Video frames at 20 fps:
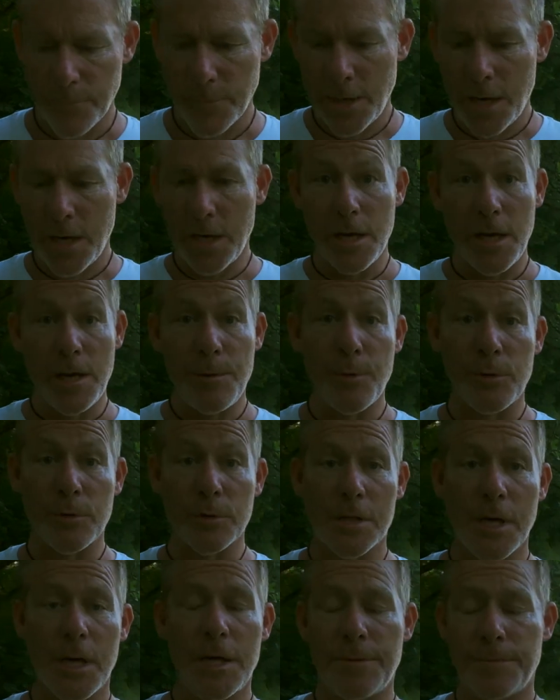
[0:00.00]
he
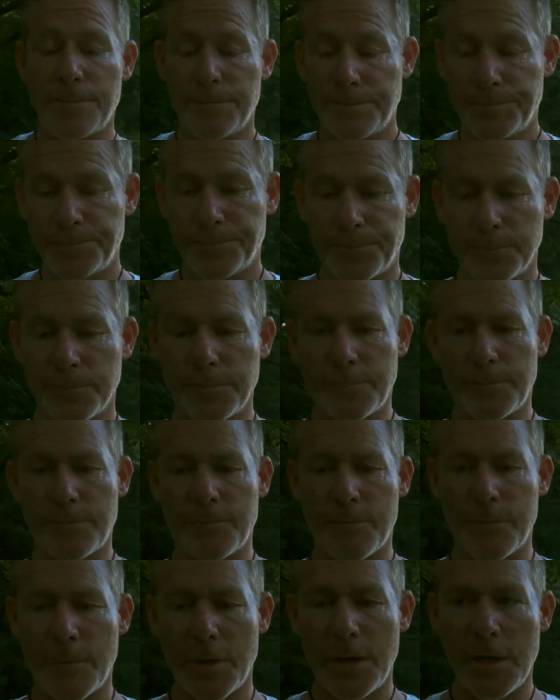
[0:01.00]
kneeboards, and
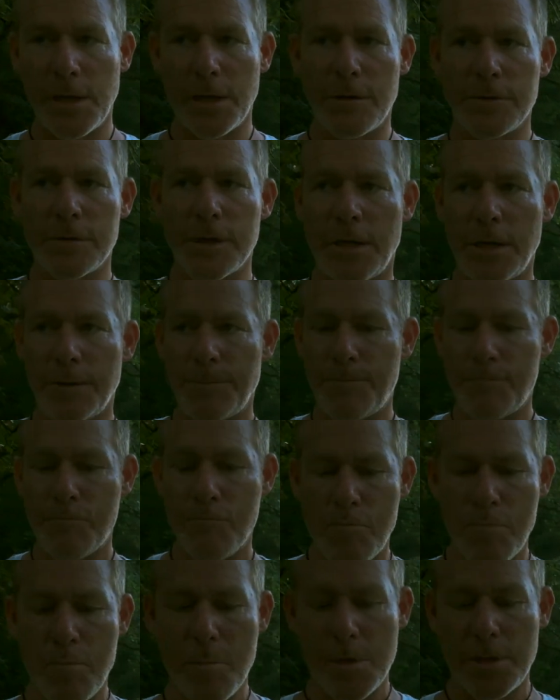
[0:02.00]
he loves it.
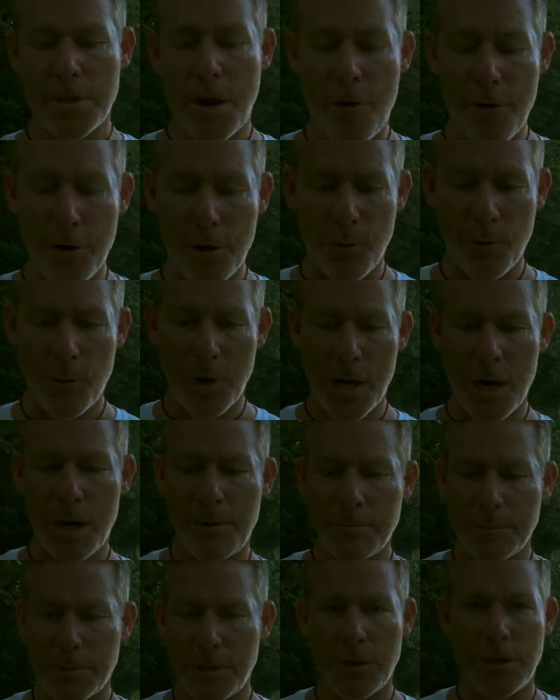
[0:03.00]
He's only got one
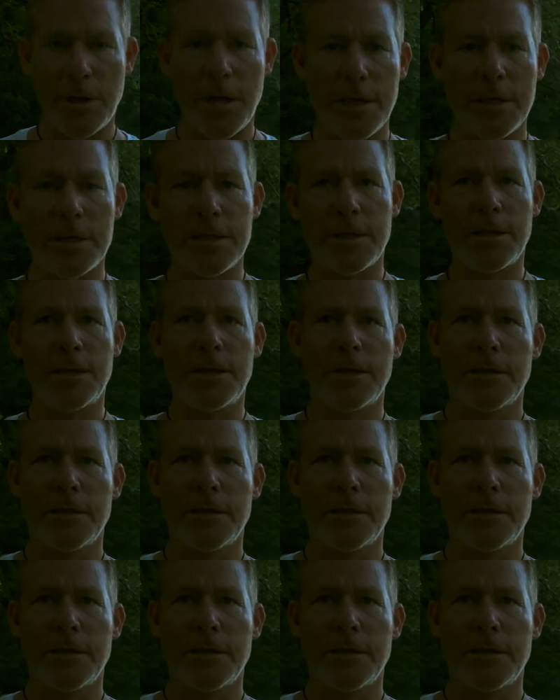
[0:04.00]
arm, 2 legs.